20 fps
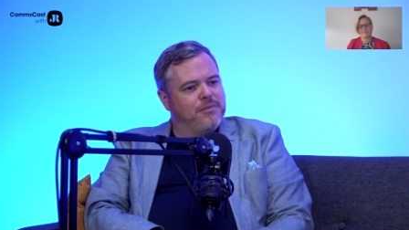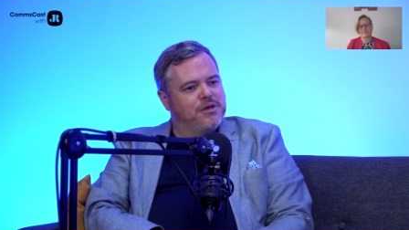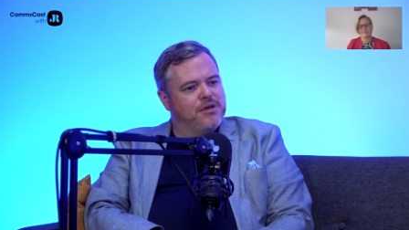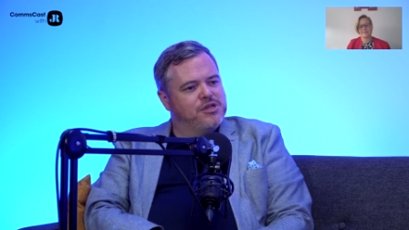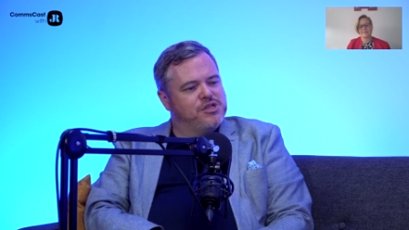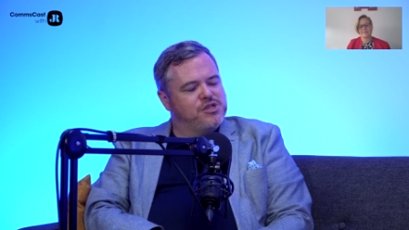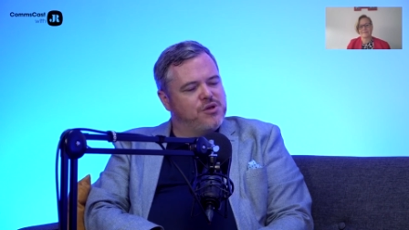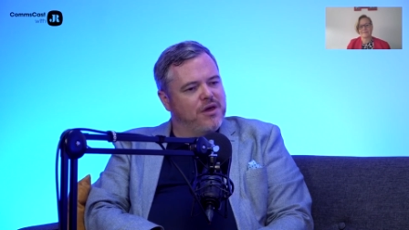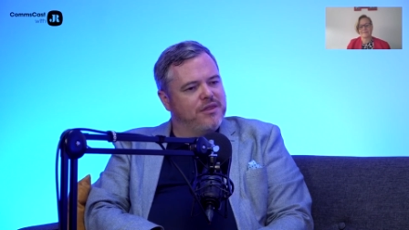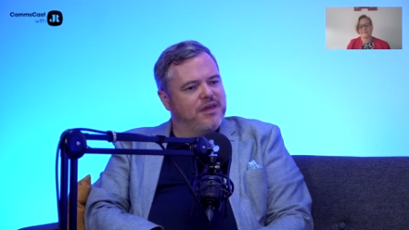
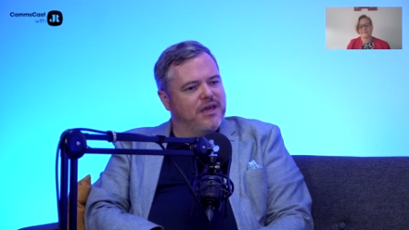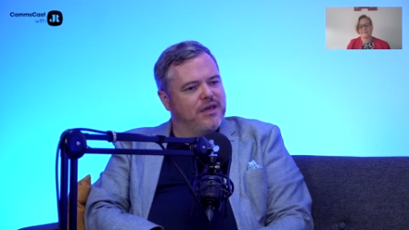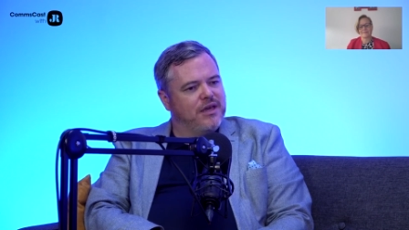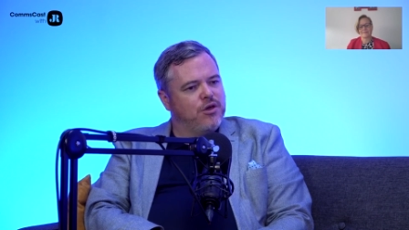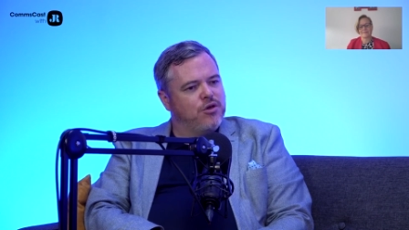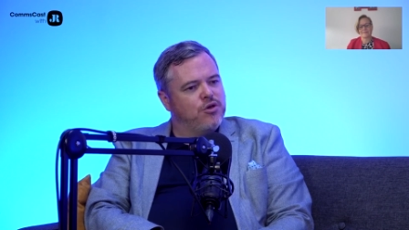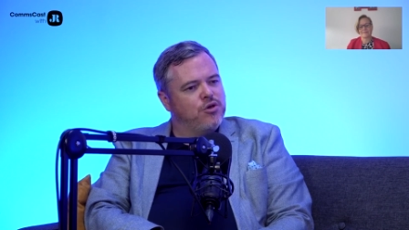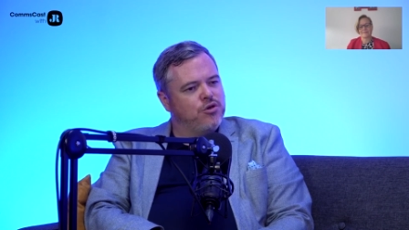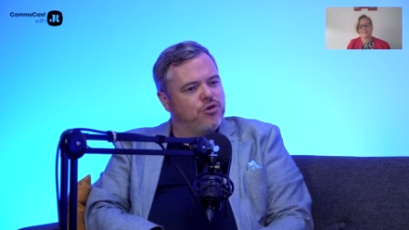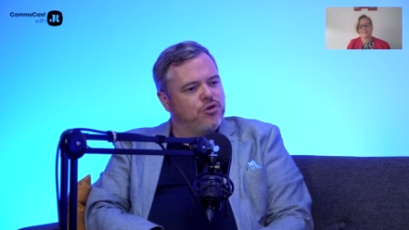So I think
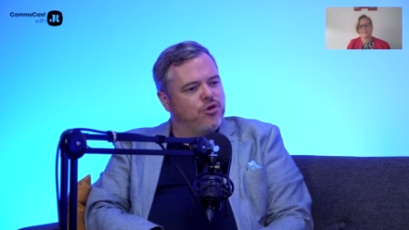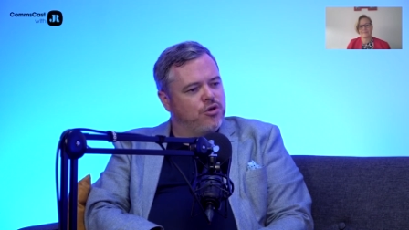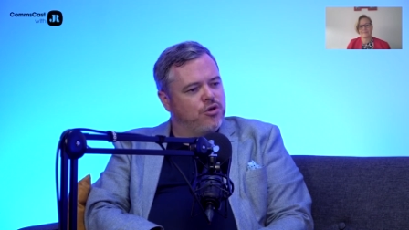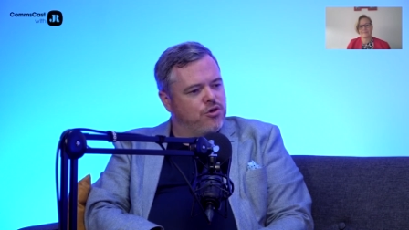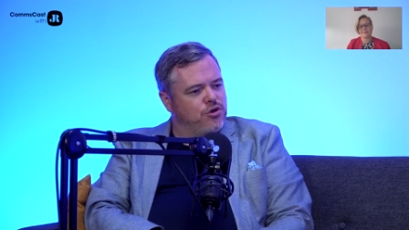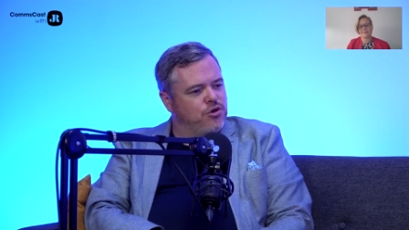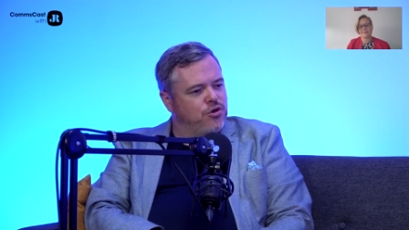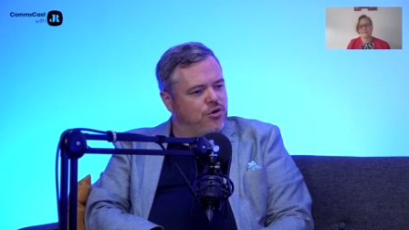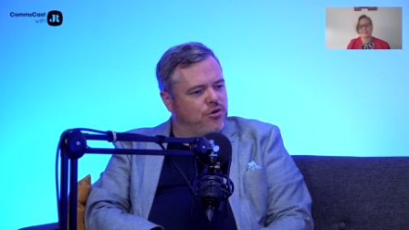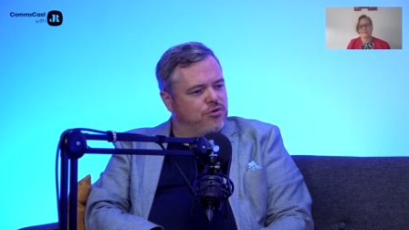
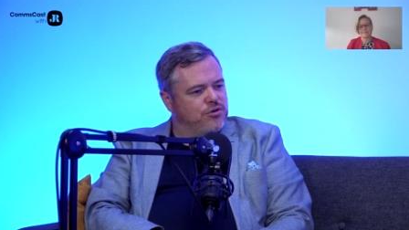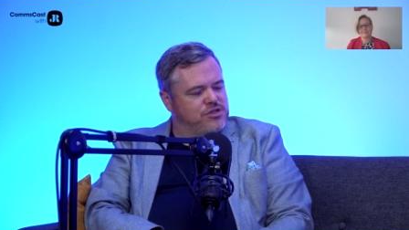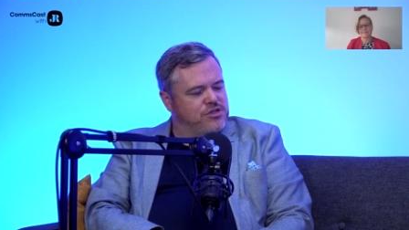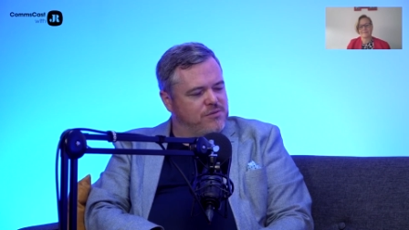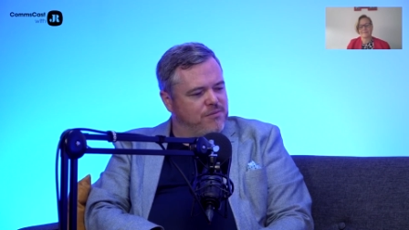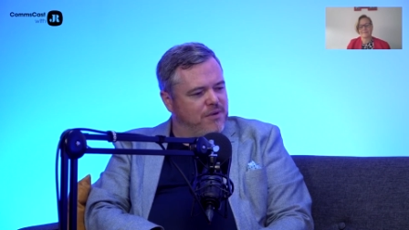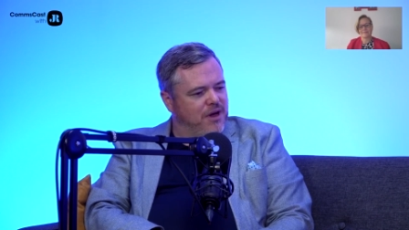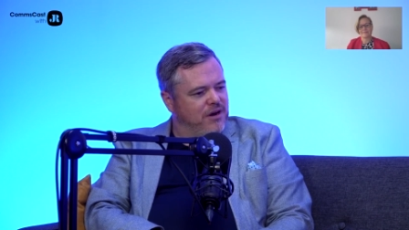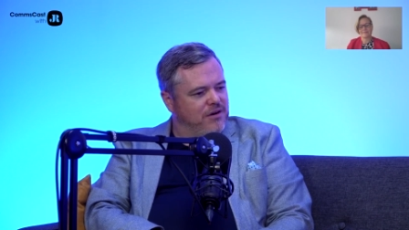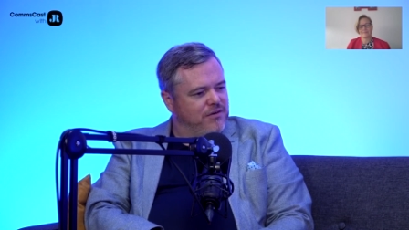who holds
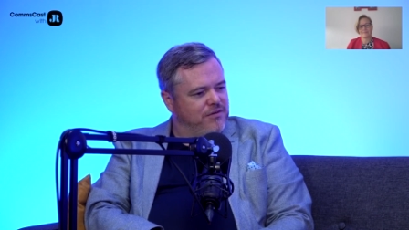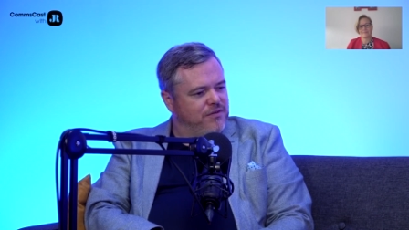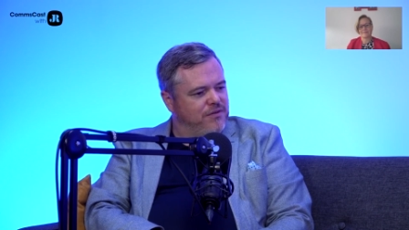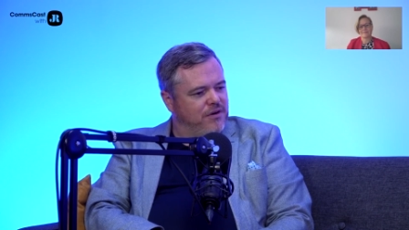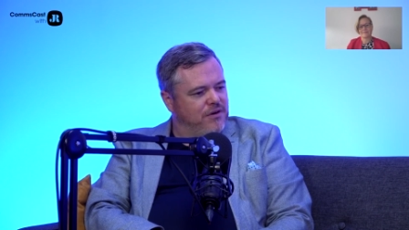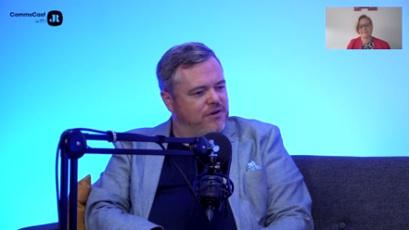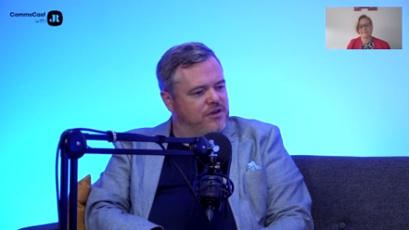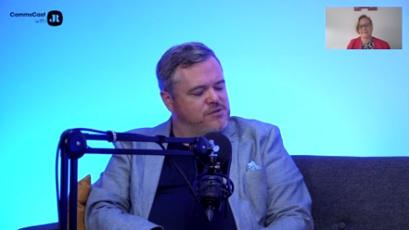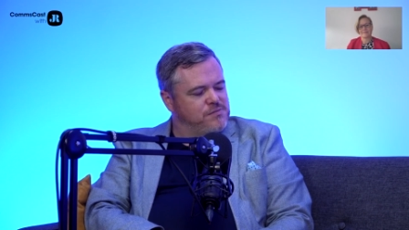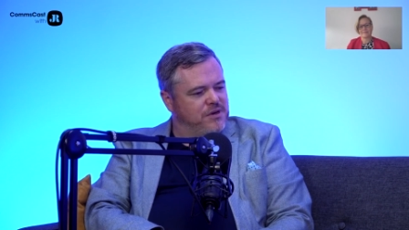the
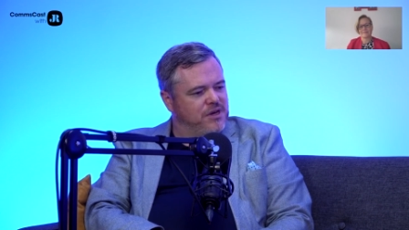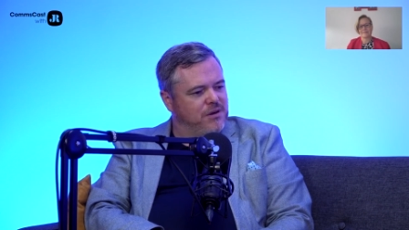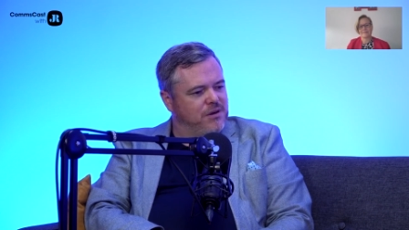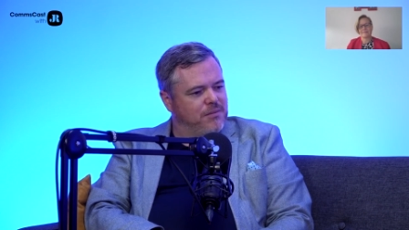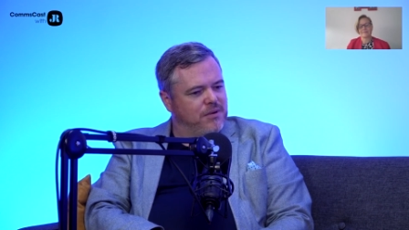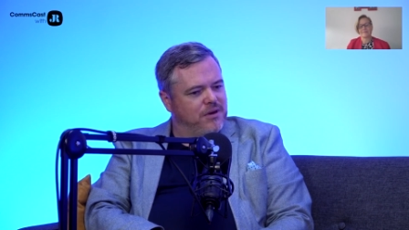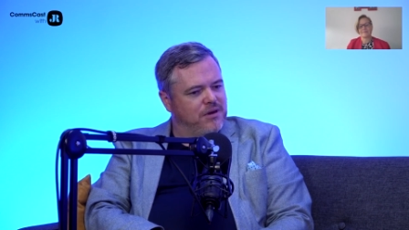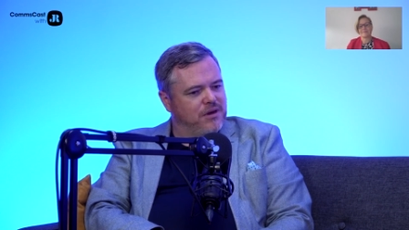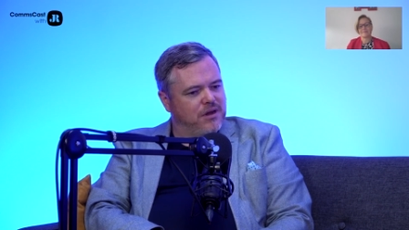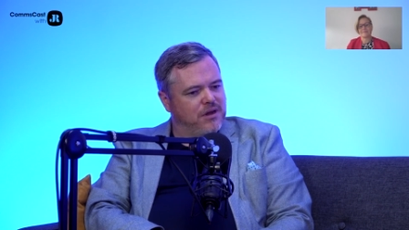microphone has
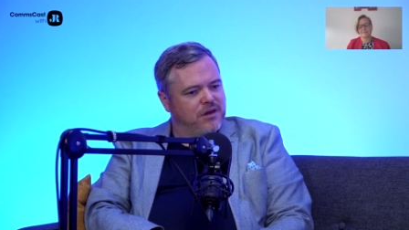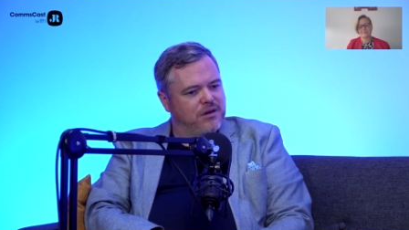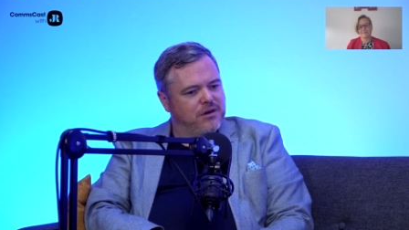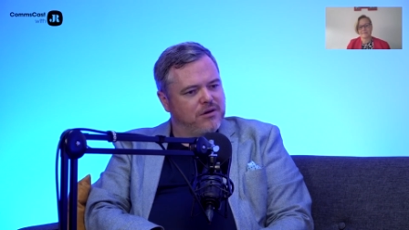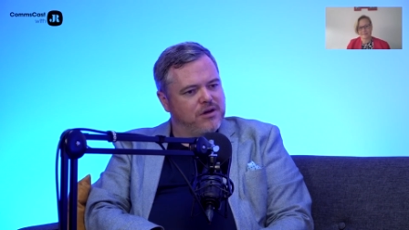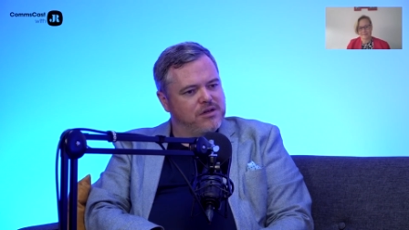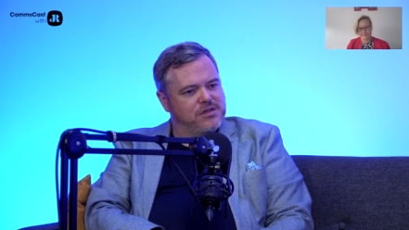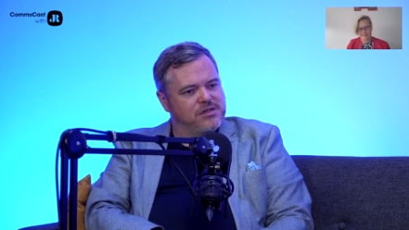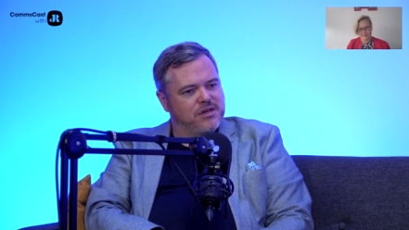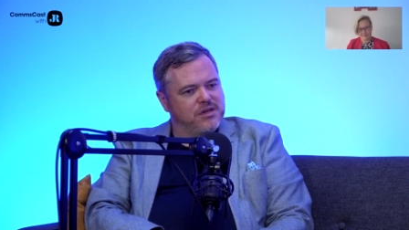become
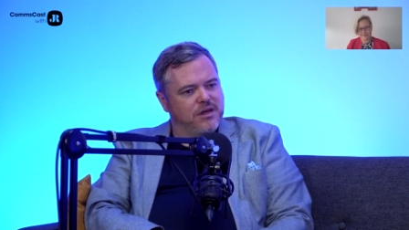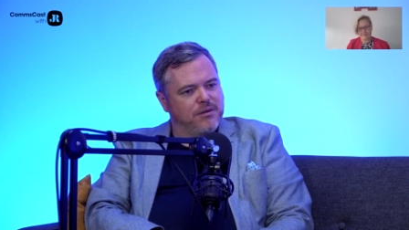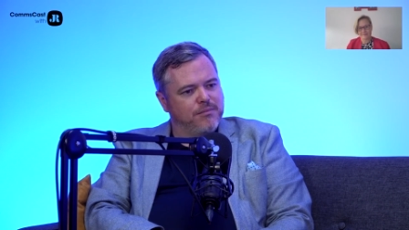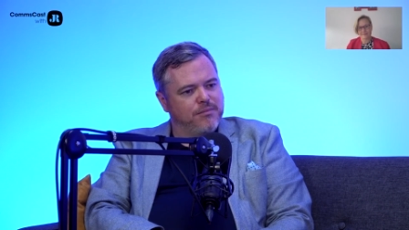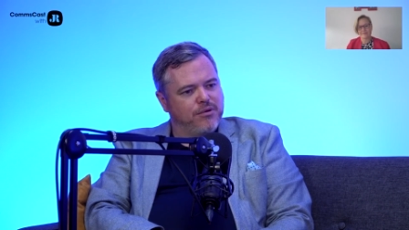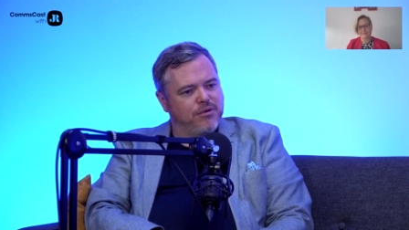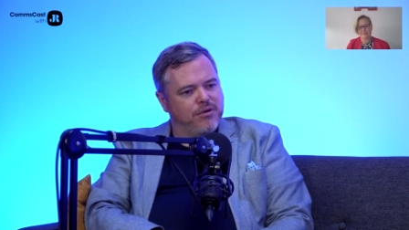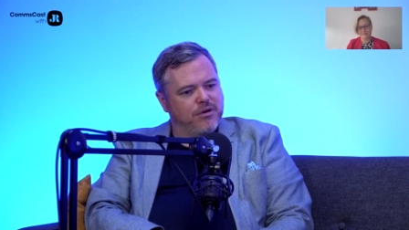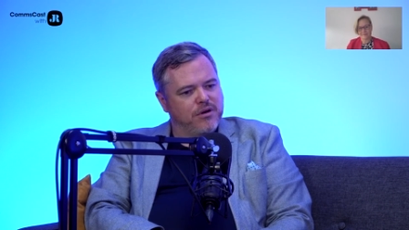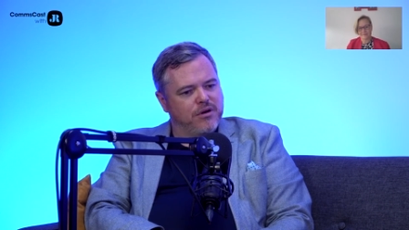increasingly
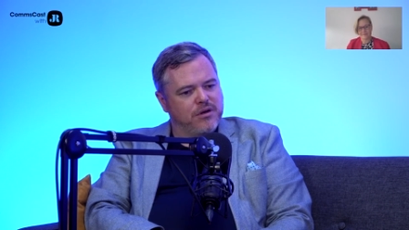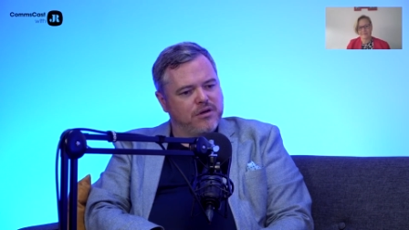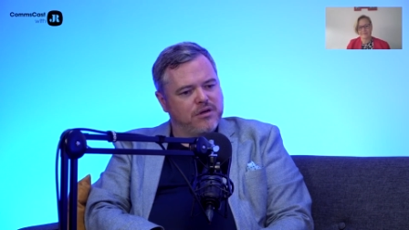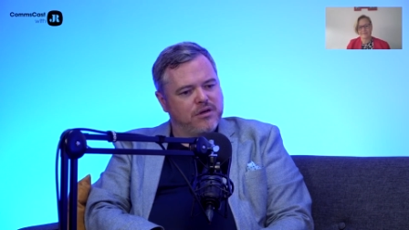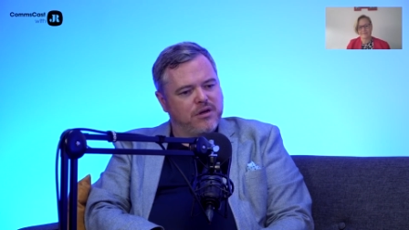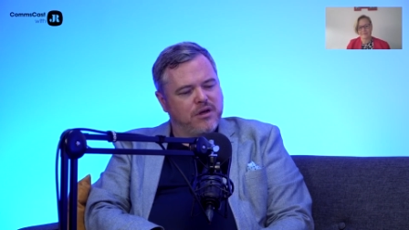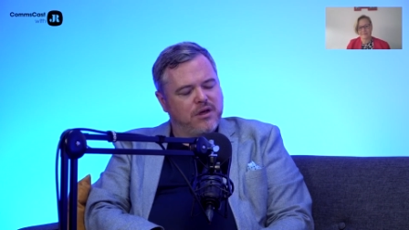important.